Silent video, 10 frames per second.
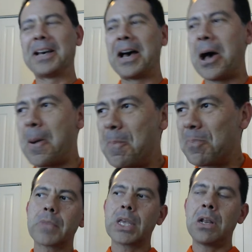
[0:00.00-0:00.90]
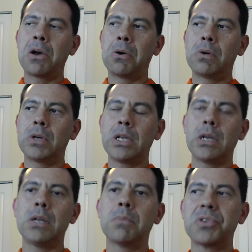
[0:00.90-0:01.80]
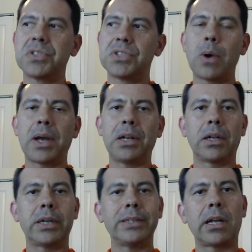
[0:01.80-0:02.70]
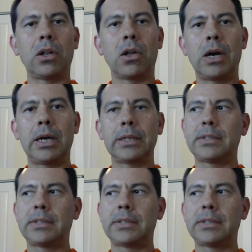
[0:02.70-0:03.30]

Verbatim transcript: Um, you know, in, in, Brazil, I learned a lot.